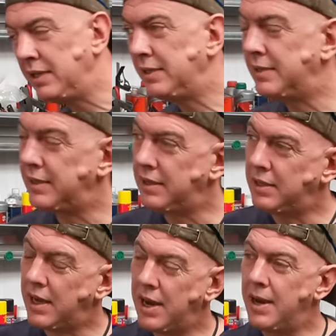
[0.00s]
is,
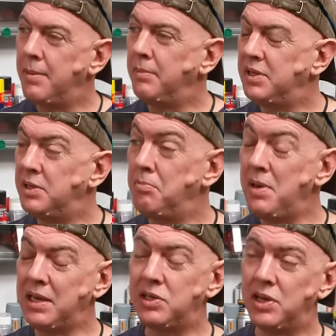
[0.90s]
um, it's a
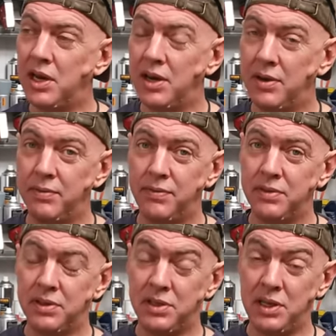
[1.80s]
mixture of
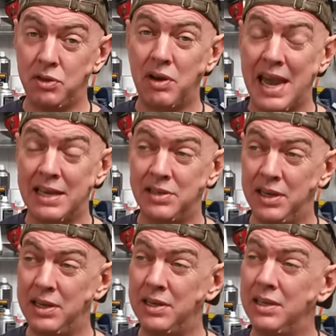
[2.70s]
citric
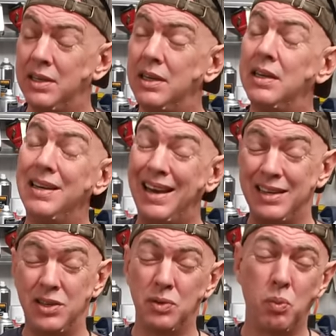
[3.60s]
acid
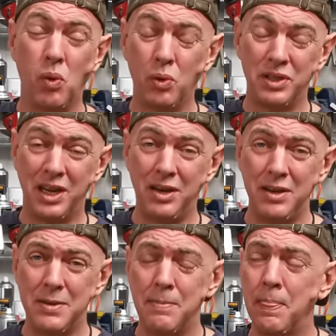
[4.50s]
and just water.
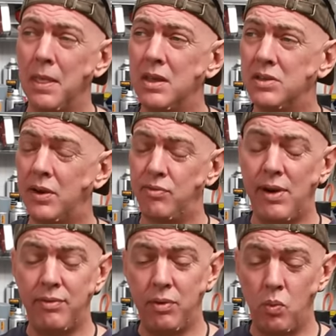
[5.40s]
So
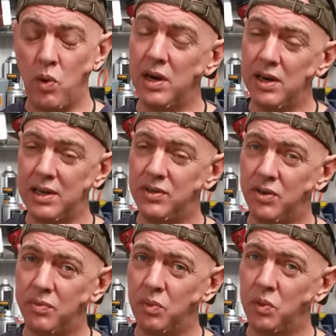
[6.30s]
for every one
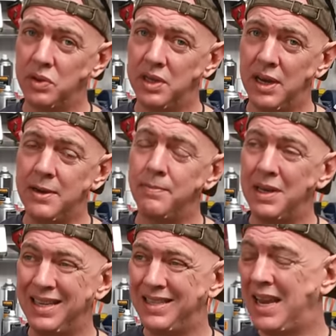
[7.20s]
litre of water,
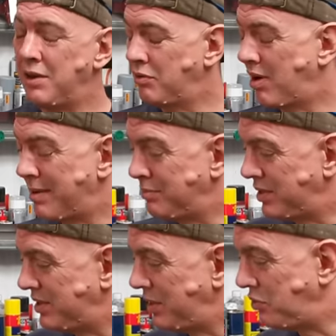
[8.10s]
it's 10
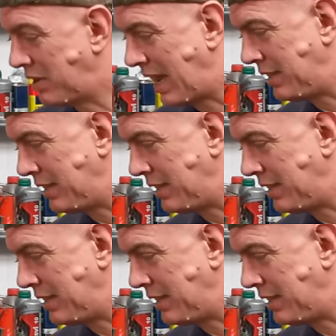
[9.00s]
grams of citric